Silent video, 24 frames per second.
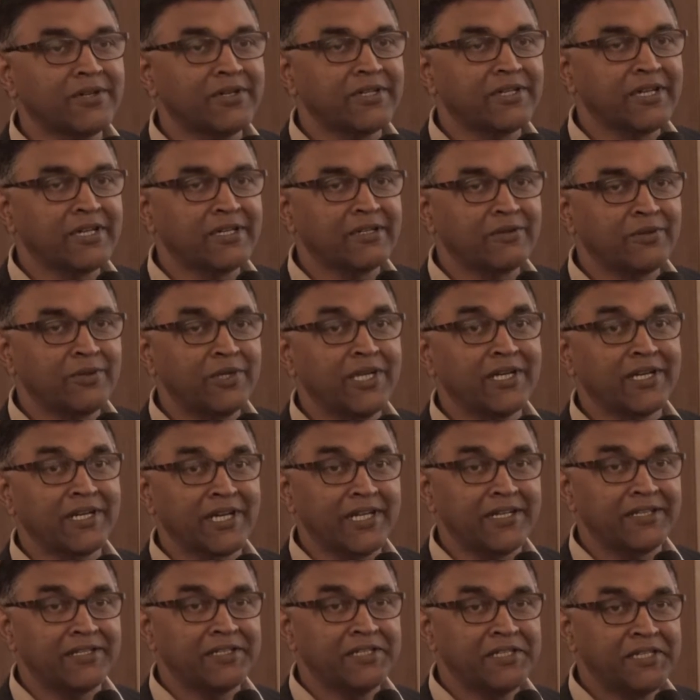yeah, guna
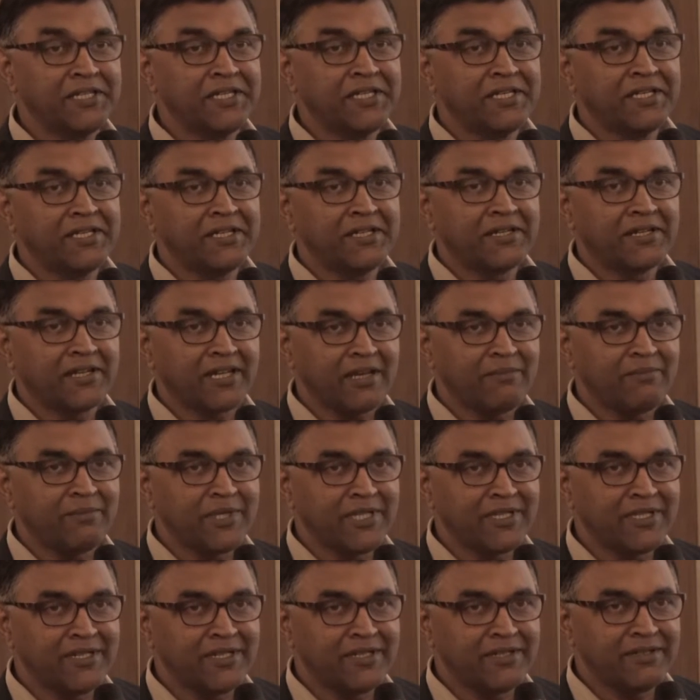again
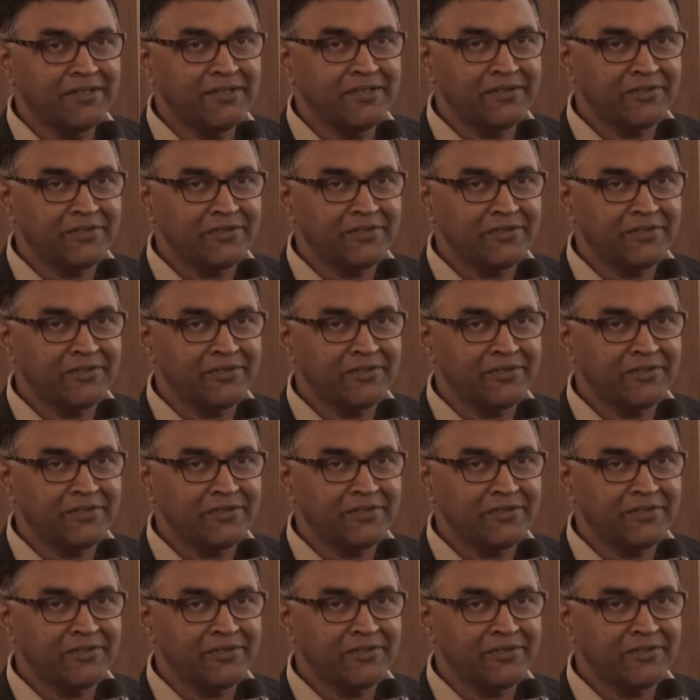camera,